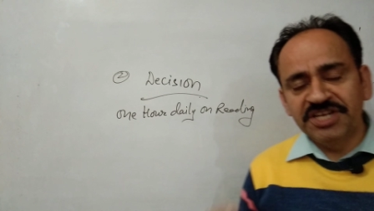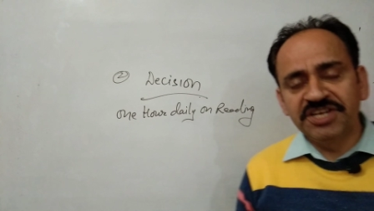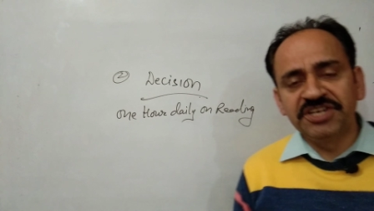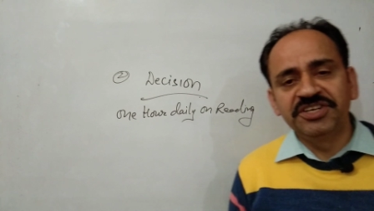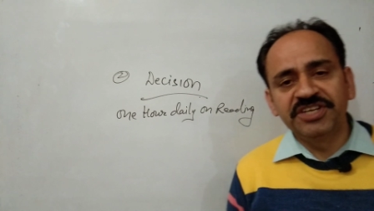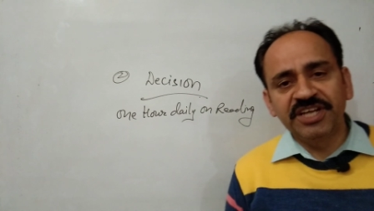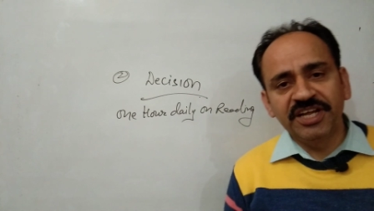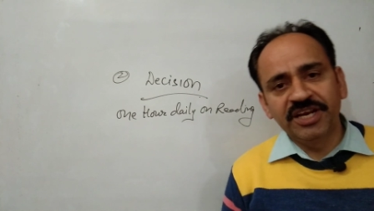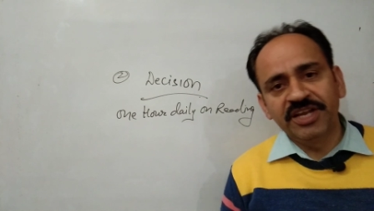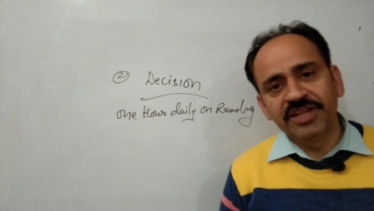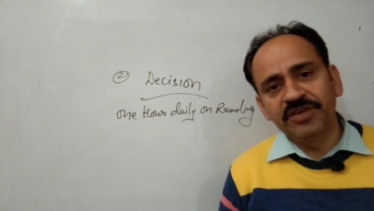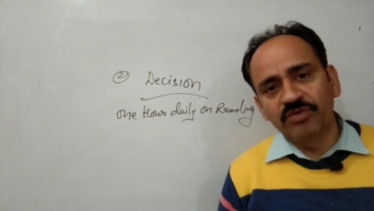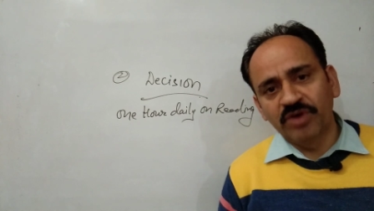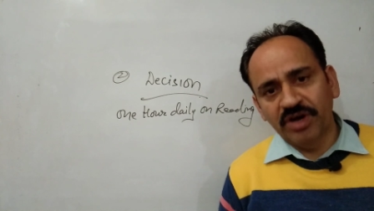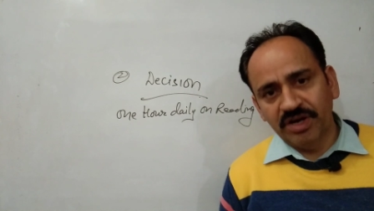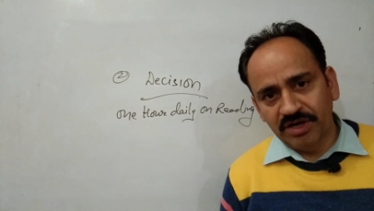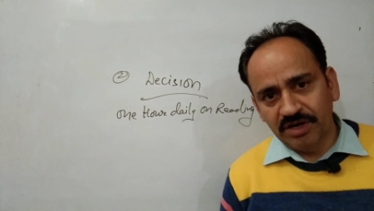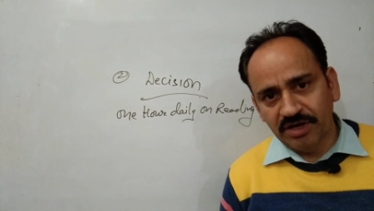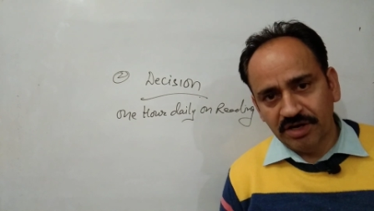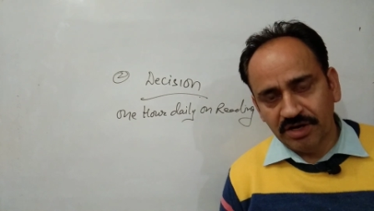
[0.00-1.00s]
daily
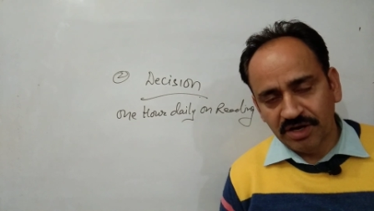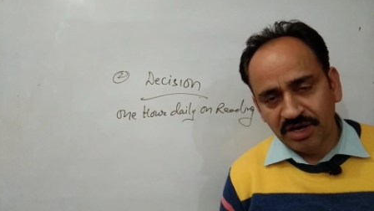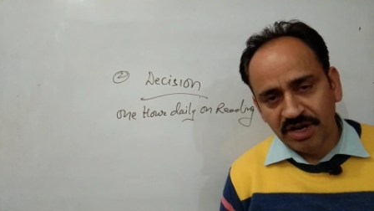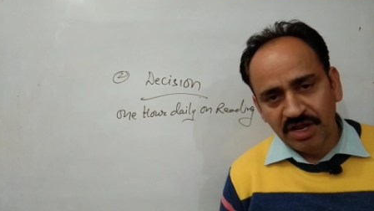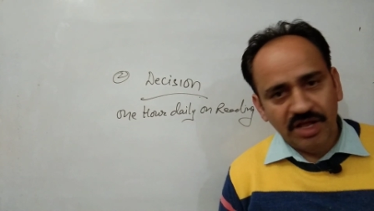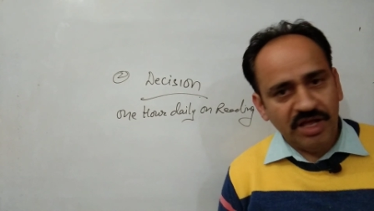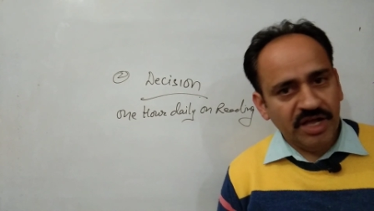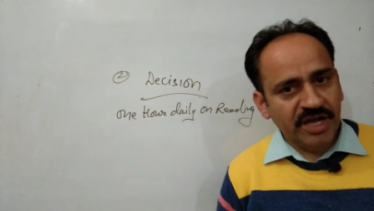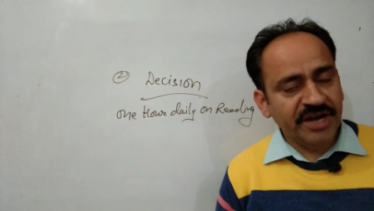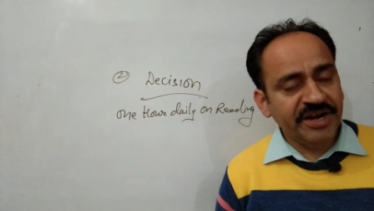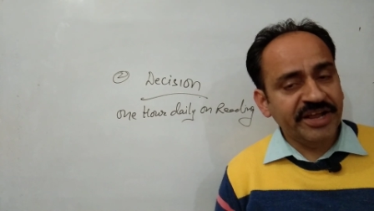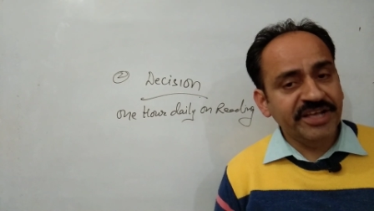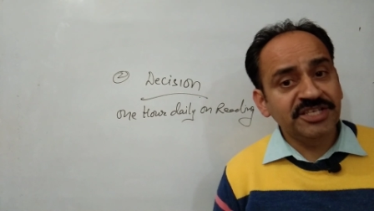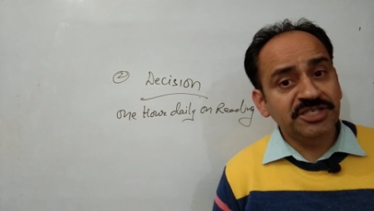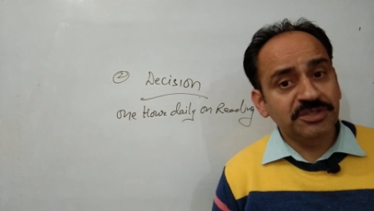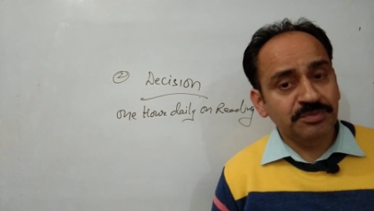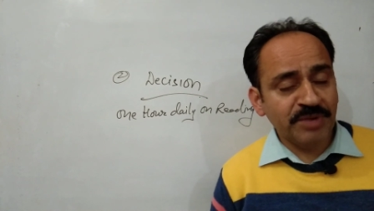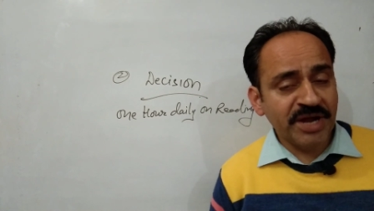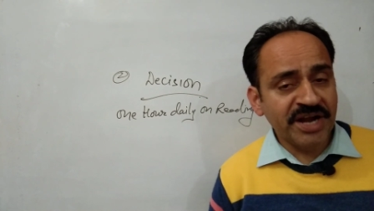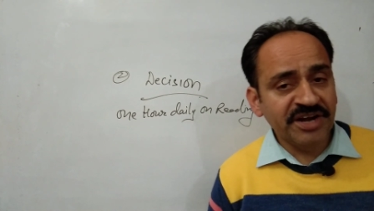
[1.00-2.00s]
one hour and I
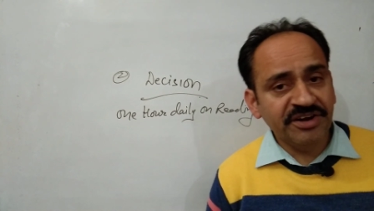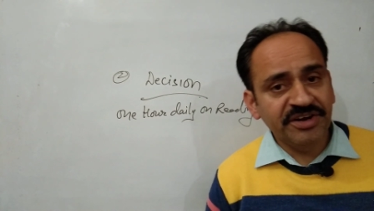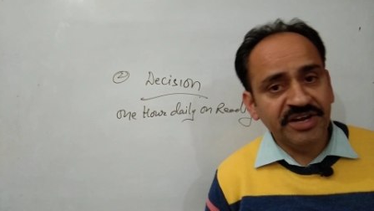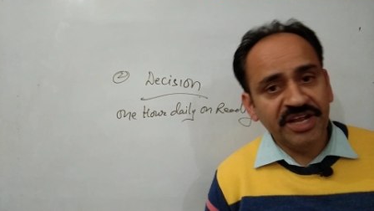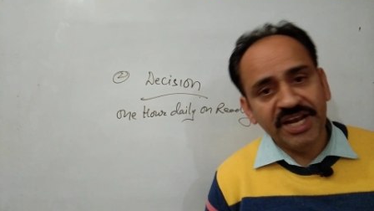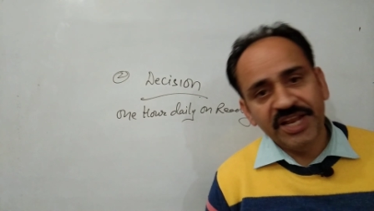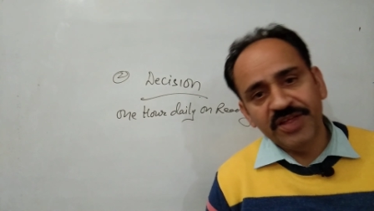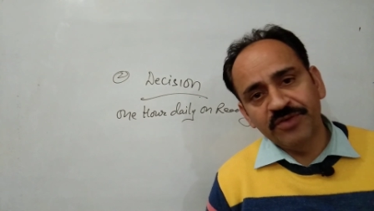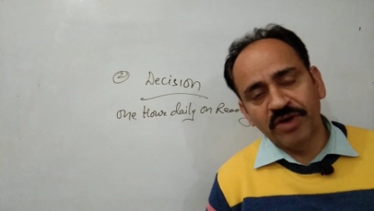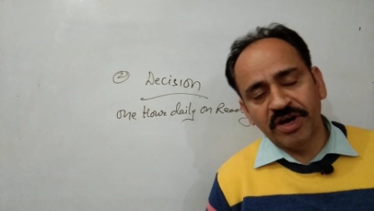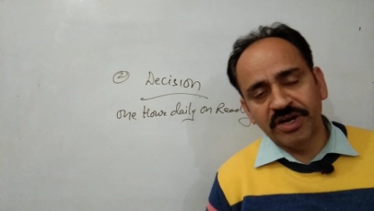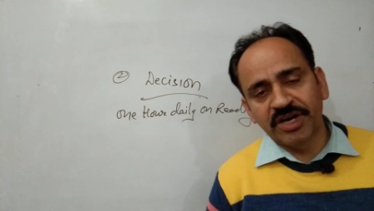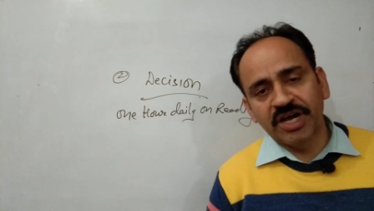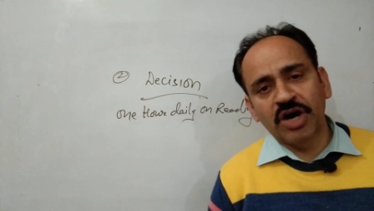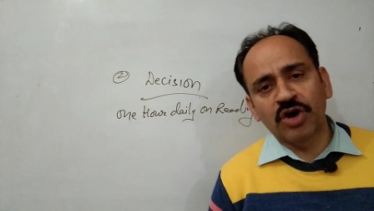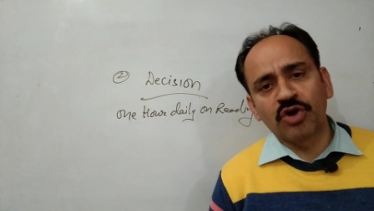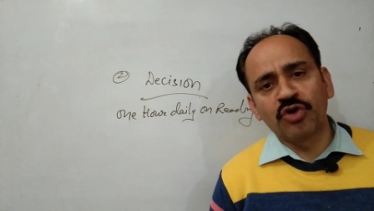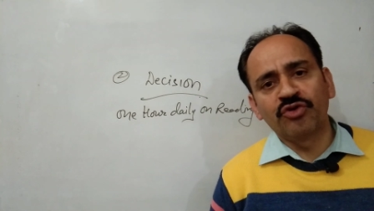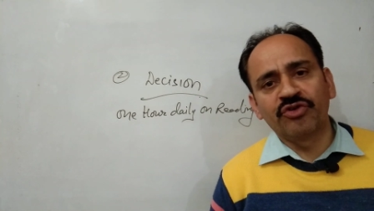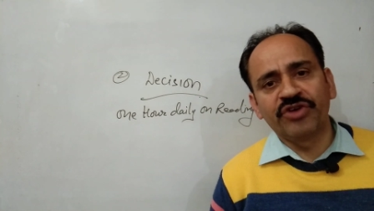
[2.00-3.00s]
spent daily one
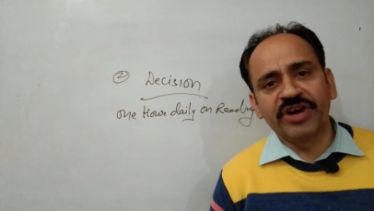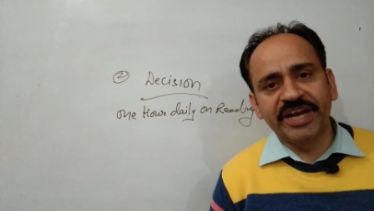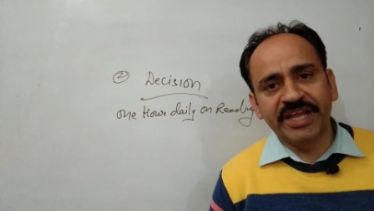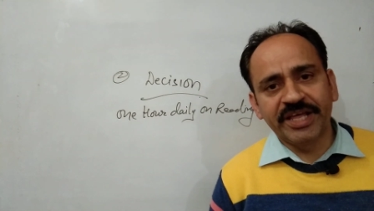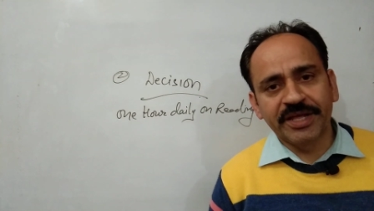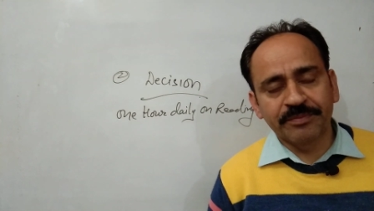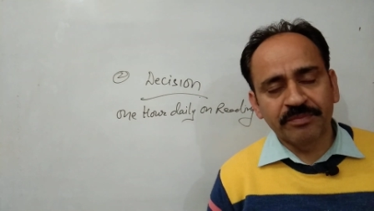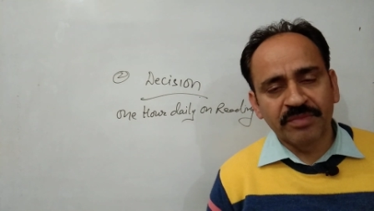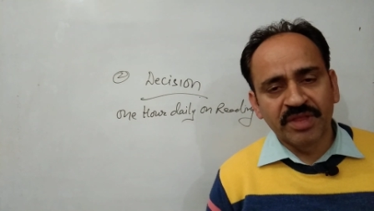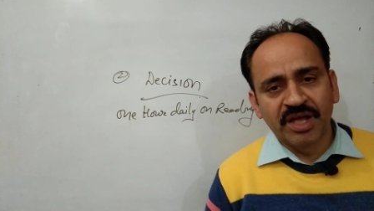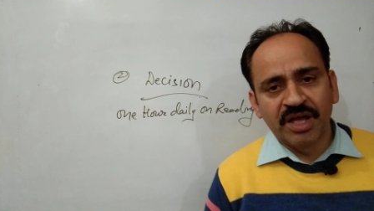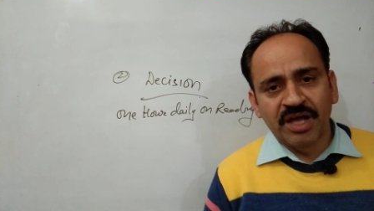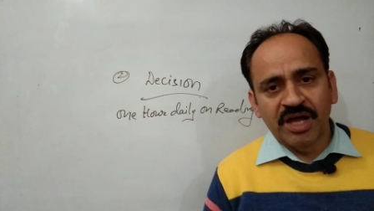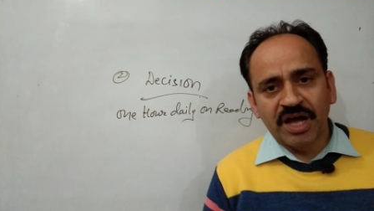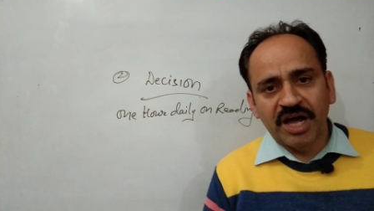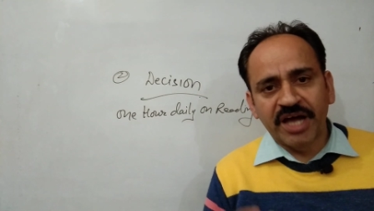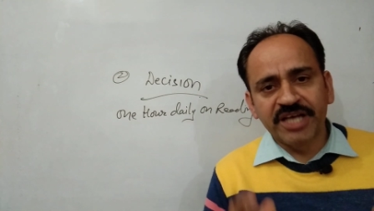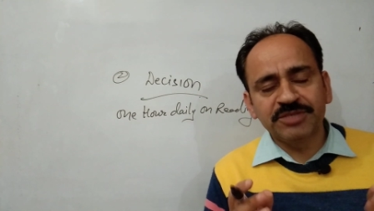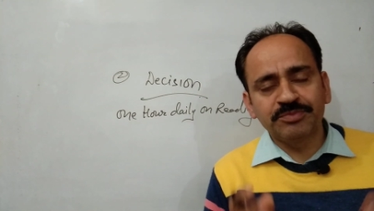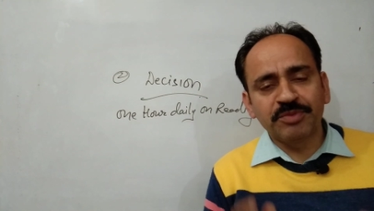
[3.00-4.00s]
hour on reading.
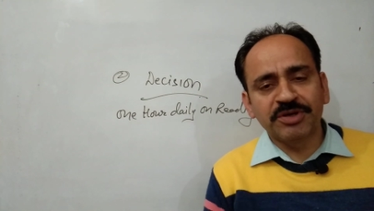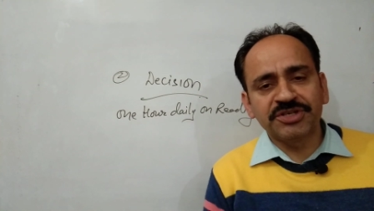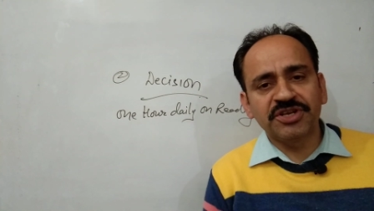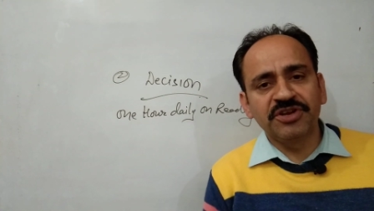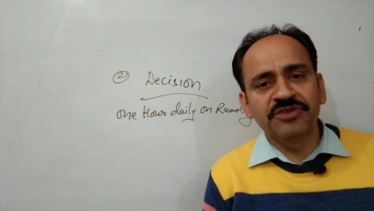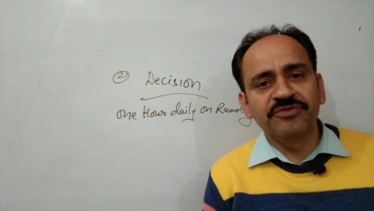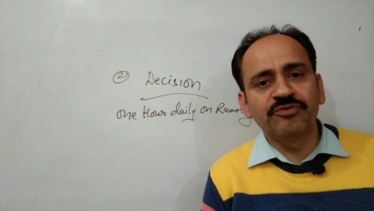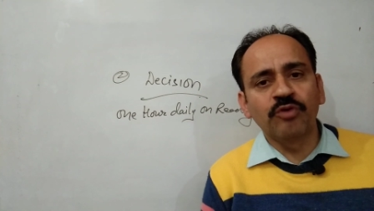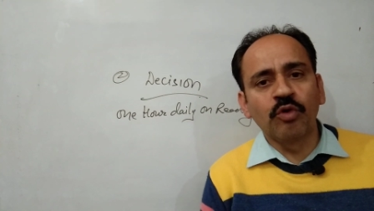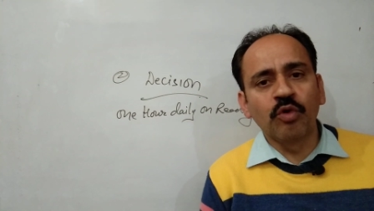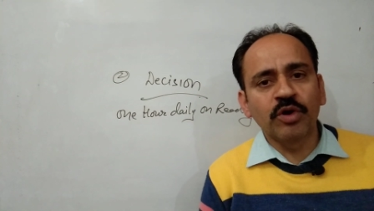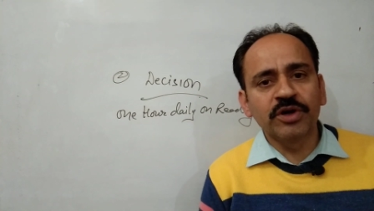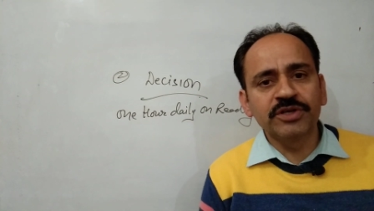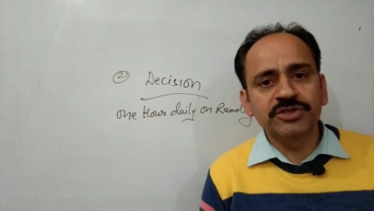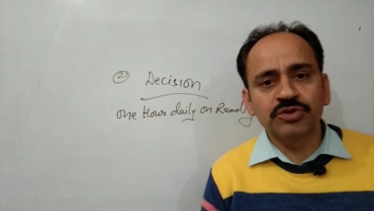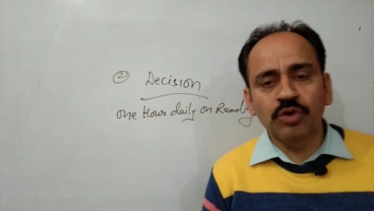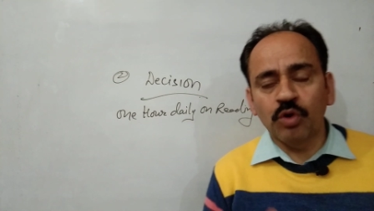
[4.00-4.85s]
I especially focused